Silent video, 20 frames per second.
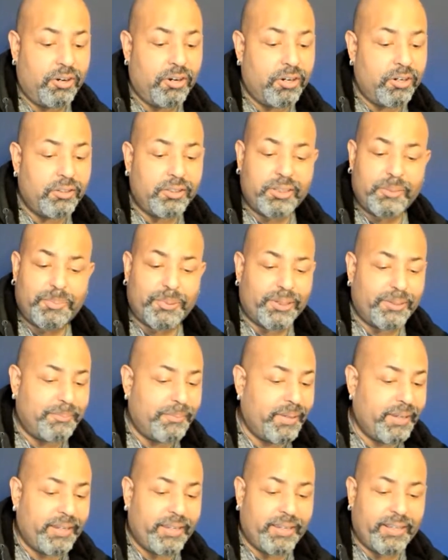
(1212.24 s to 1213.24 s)
early, but
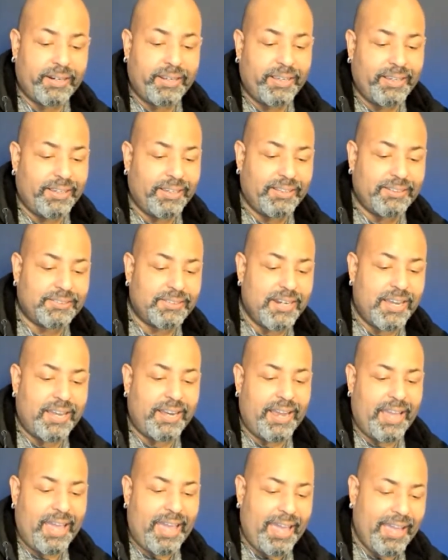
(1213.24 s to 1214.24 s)
man, it's
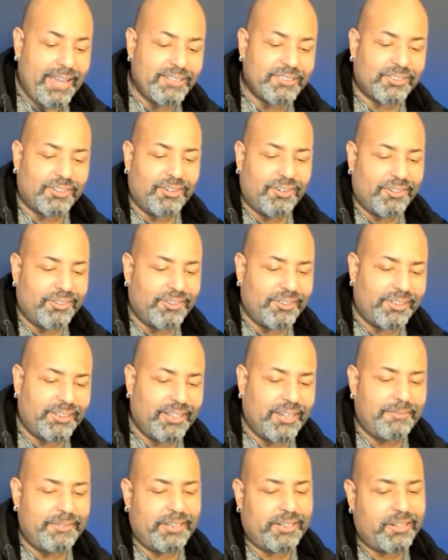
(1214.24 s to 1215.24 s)
not as early.
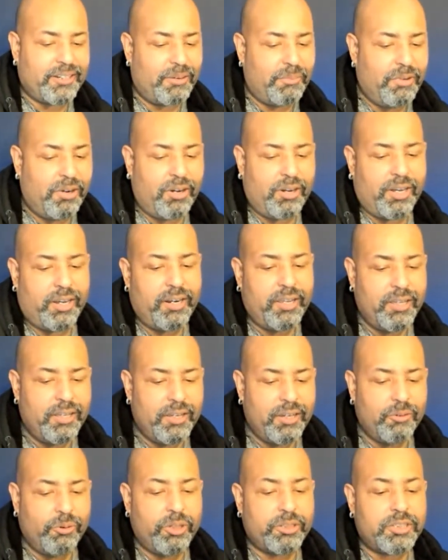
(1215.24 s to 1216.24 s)
I mean, come on.
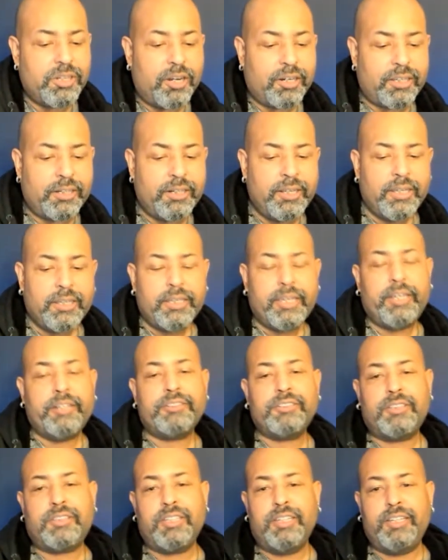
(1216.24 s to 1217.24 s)
We're talking, here's
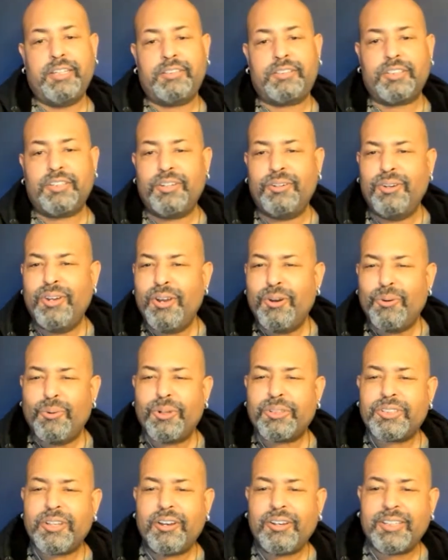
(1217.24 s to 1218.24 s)
the thing, too. We're
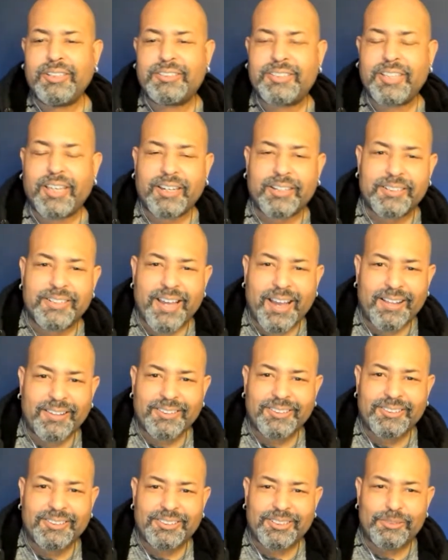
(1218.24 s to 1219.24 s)
talking
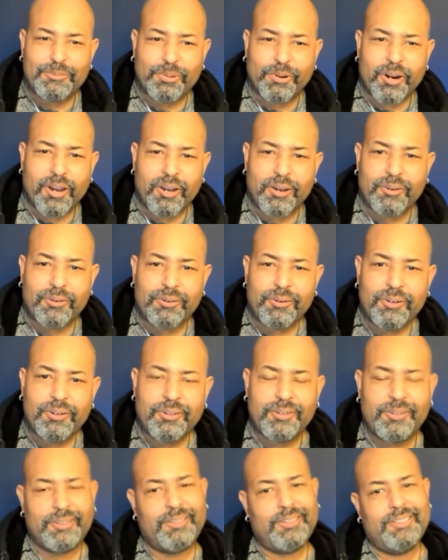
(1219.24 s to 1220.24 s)
technology, bro.
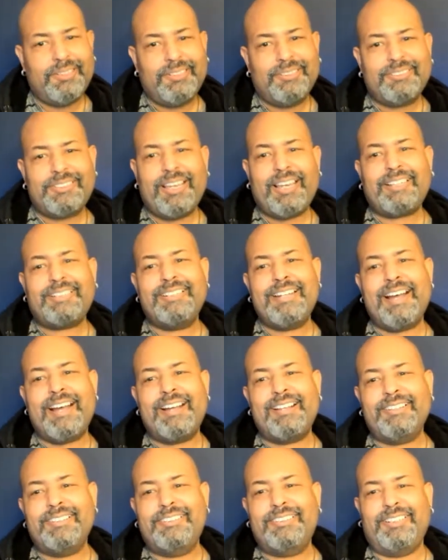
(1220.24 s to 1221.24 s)

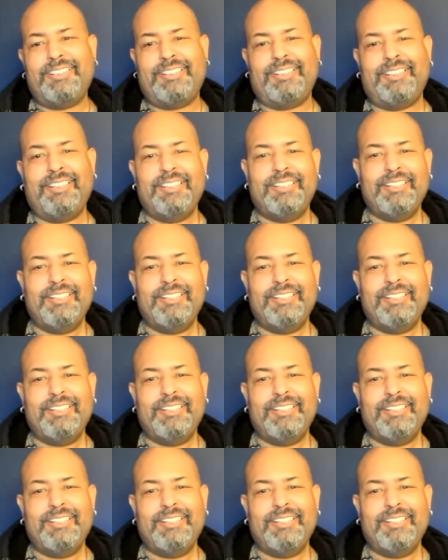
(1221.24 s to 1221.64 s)
Technology,